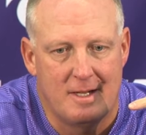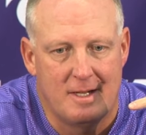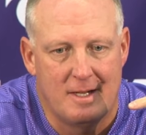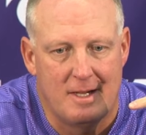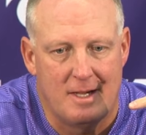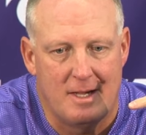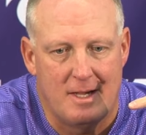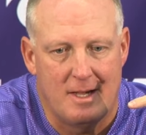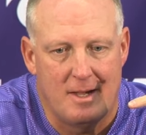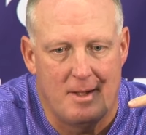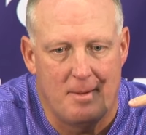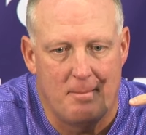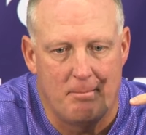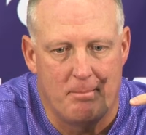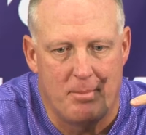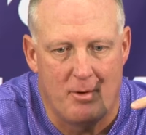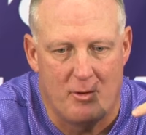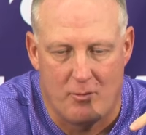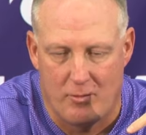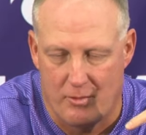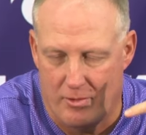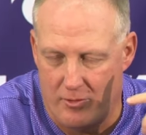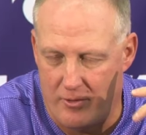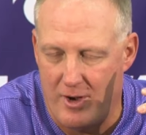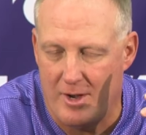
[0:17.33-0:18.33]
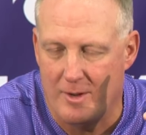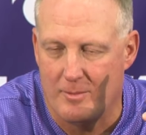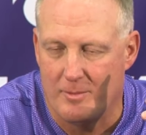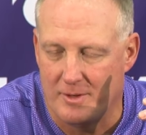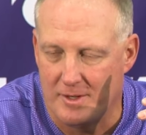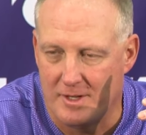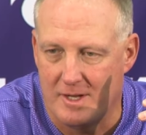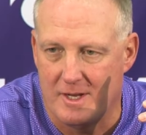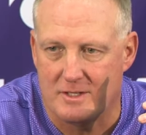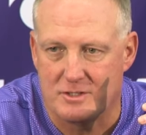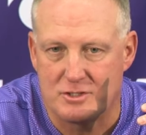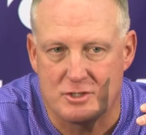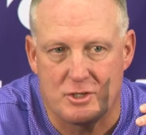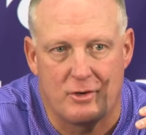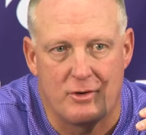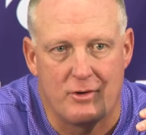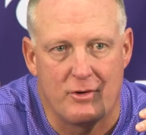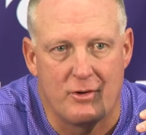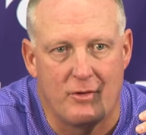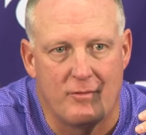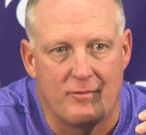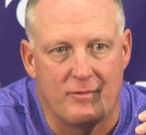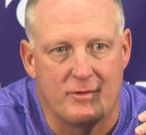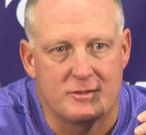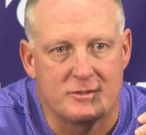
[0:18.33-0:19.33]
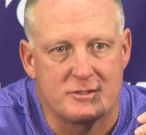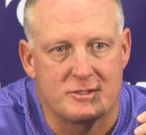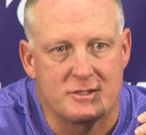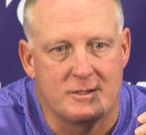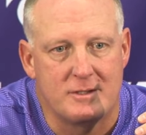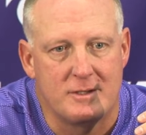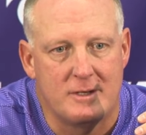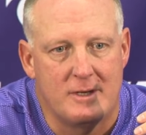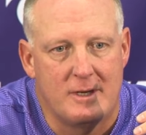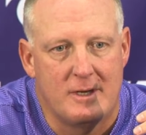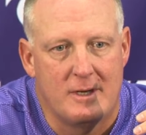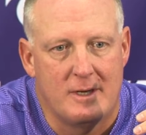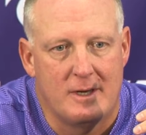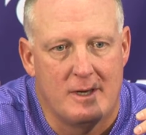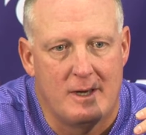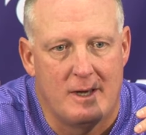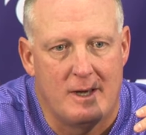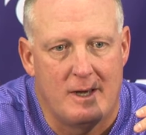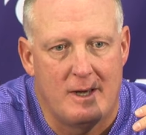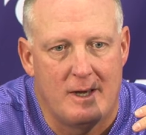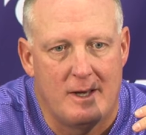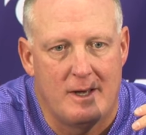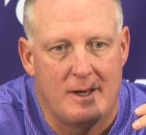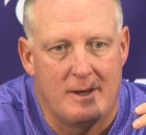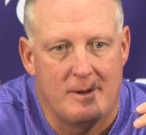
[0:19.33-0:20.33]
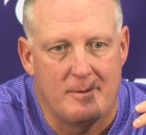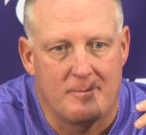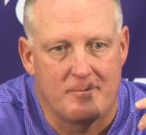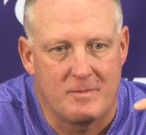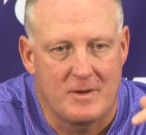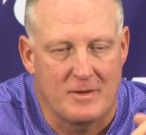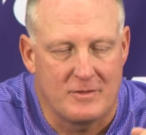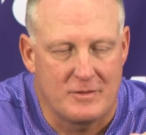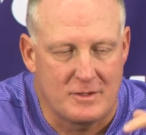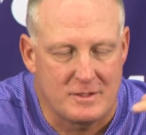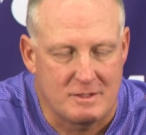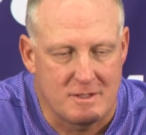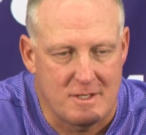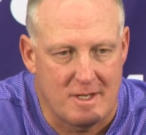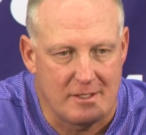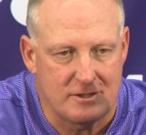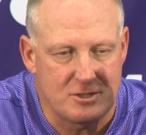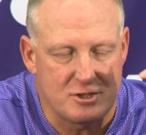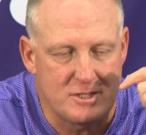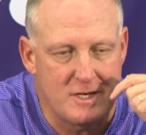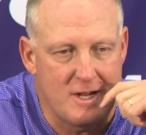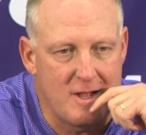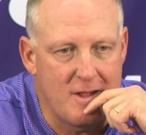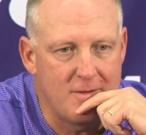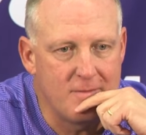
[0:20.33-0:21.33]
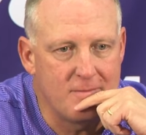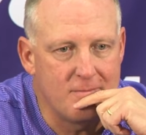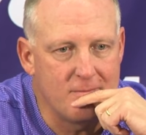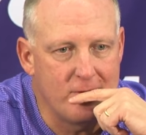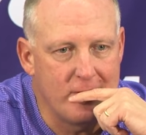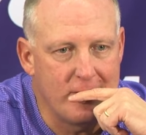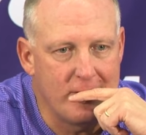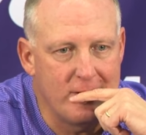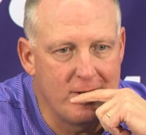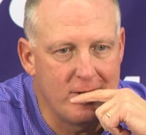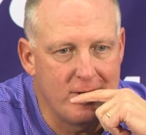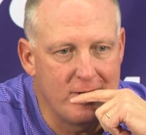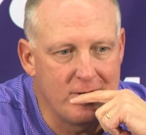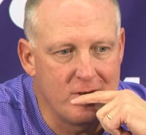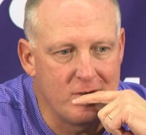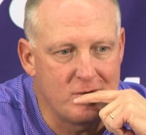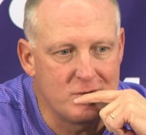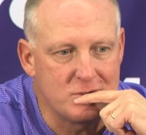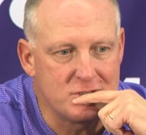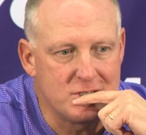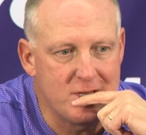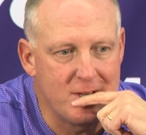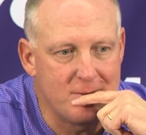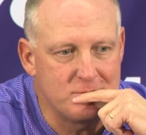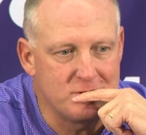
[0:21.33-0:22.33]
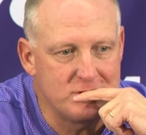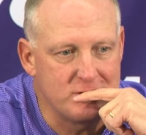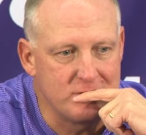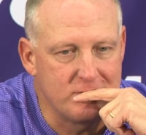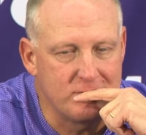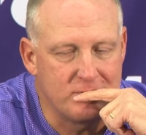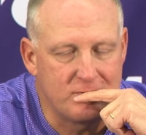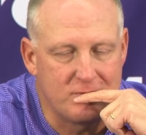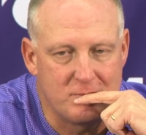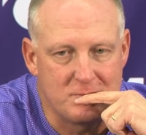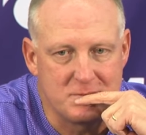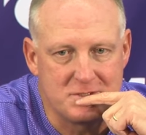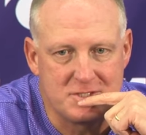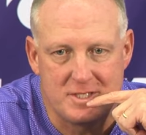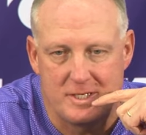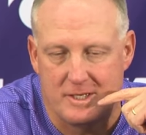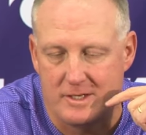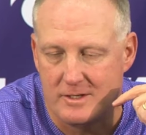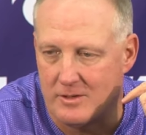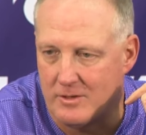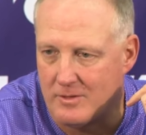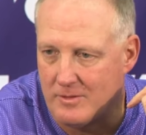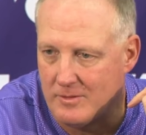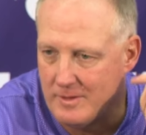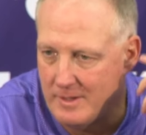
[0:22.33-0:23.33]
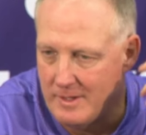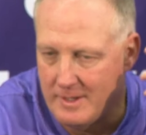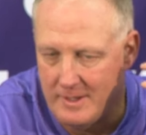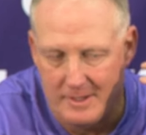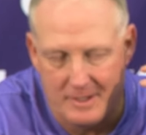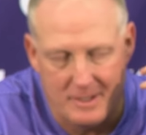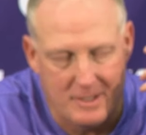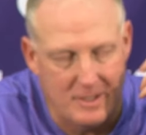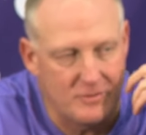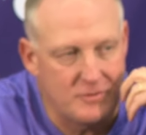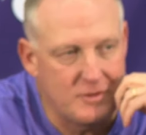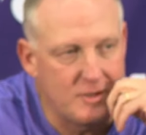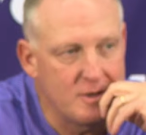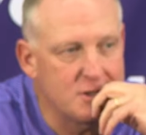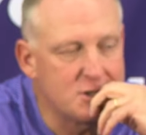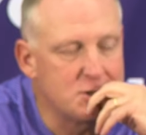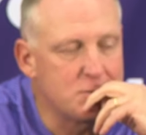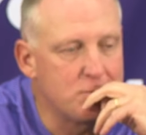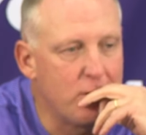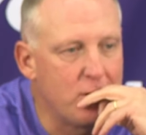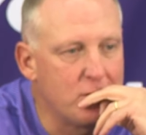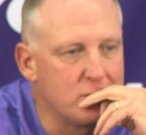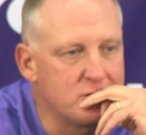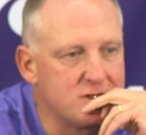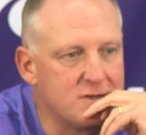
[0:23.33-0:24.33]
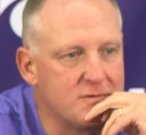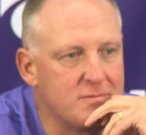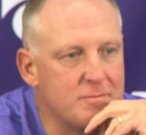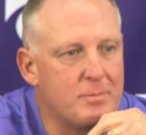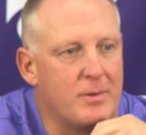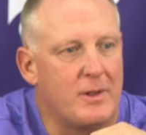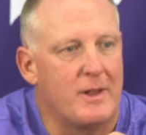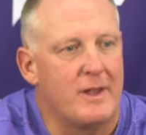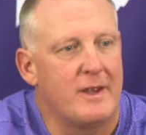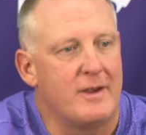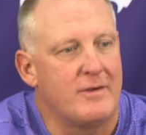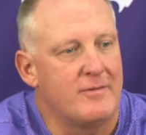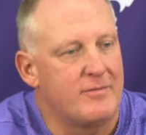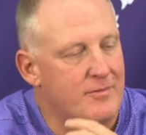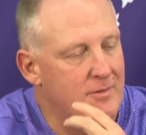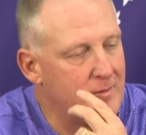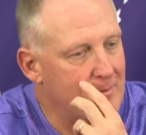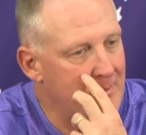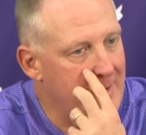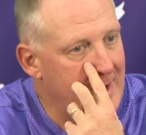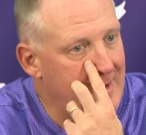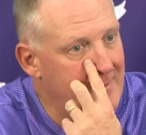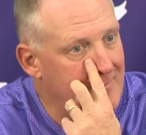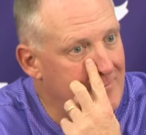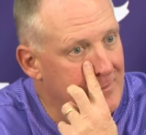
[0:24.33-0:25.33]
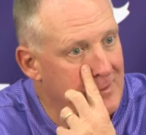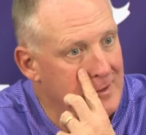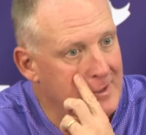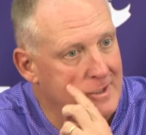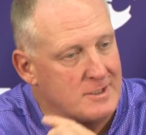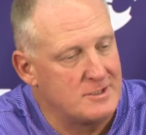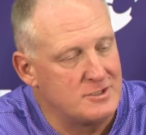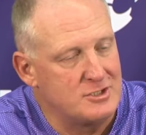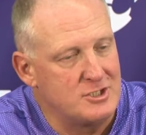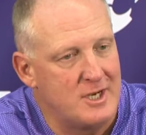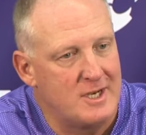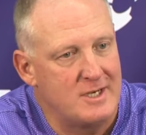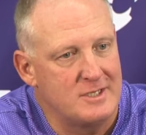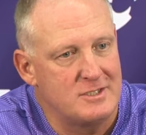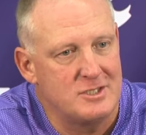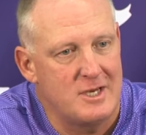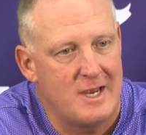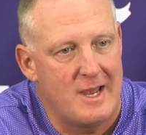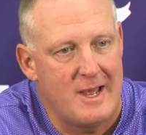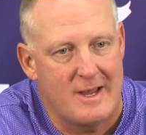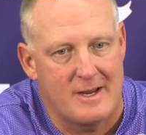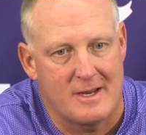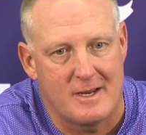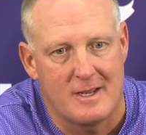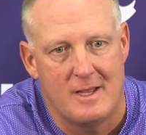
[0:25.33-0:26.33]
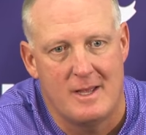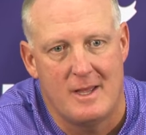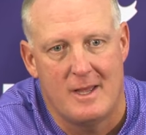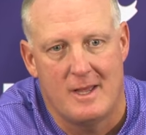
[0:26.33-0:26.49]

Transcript: Um, but we were able to get turnovers, um, get the touchdown uh, on the interception from Siegel, get the explosive play from Avery to J Jack,